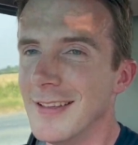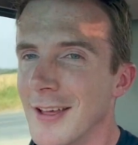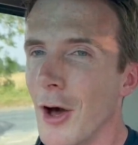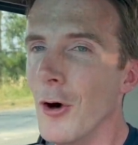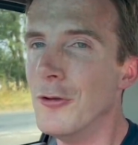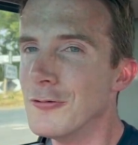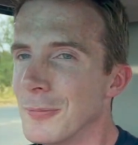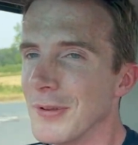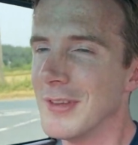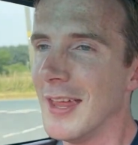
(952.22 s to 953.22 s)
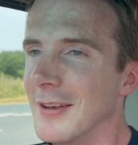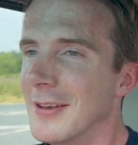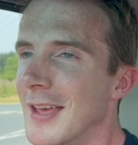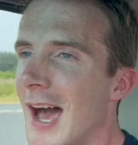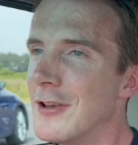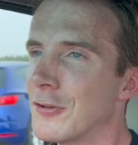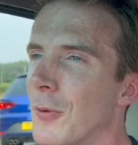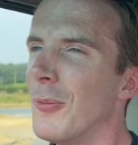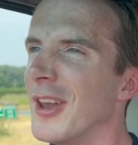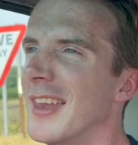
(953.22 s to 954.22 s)
100%. I just
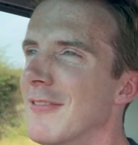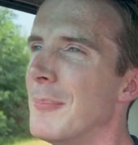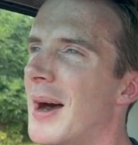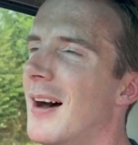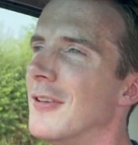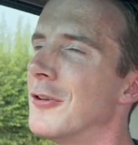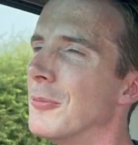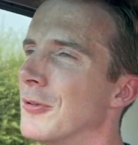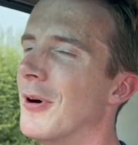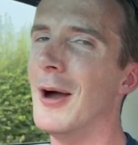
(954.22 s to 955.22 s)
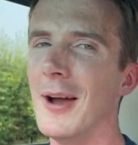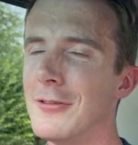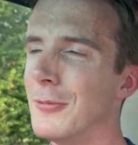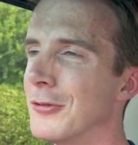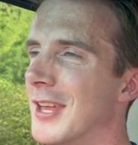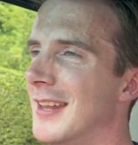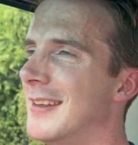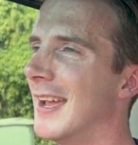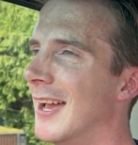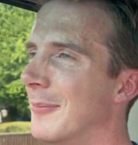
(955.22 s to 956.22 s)
wouldn't want to leave it parked up somewhere where someone's going to
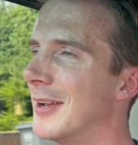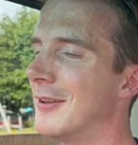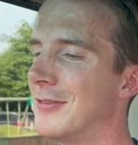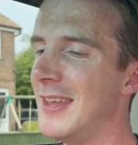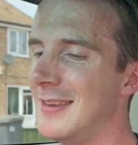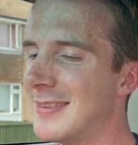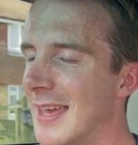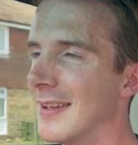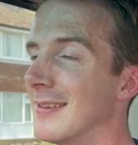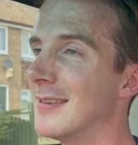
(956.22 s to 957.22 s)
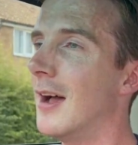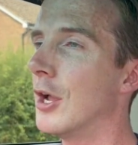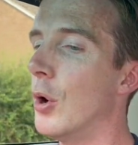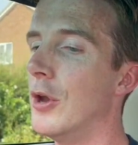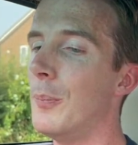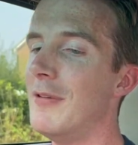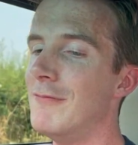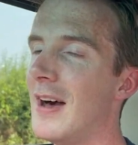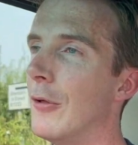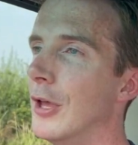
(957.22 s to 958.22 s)
ding it, because these things are going up in
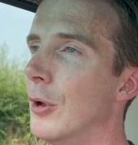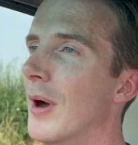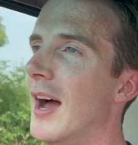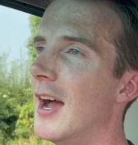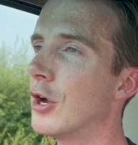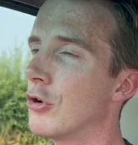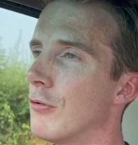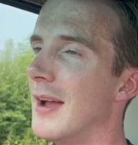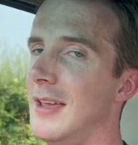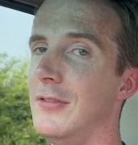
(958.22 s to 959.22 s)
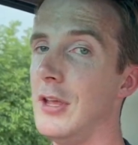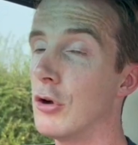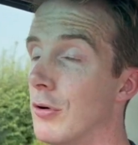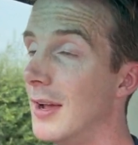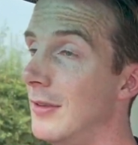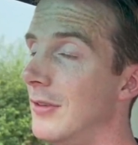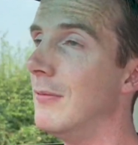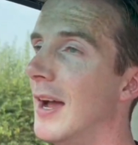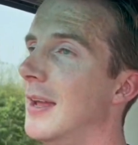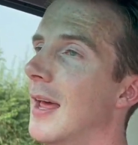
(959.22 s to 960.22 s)
value at a crazy
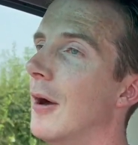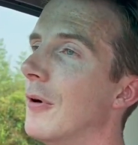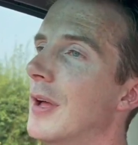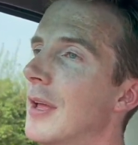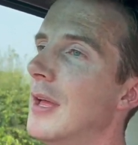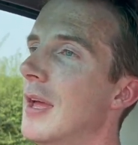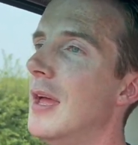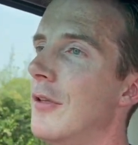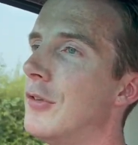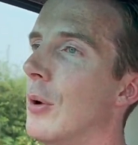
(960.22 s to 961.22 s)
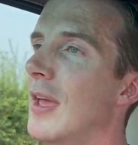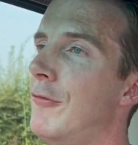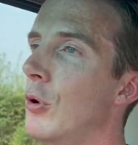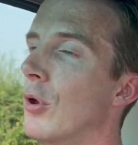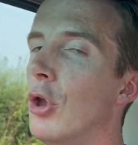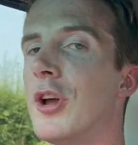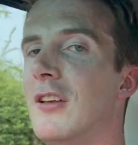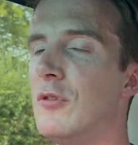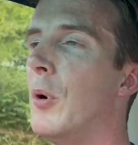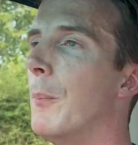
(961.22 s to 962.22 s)
rate now. So if you were
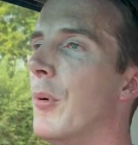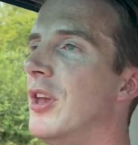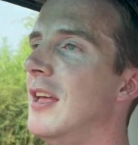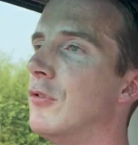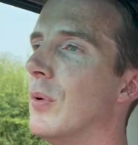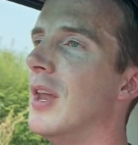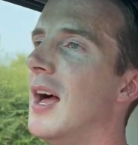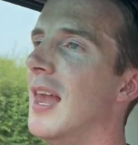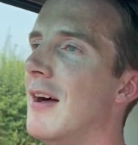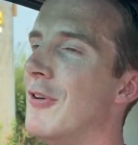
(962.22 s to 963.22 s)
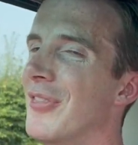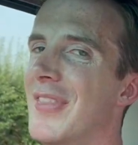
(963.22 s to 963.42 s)
looking to put money into a 911,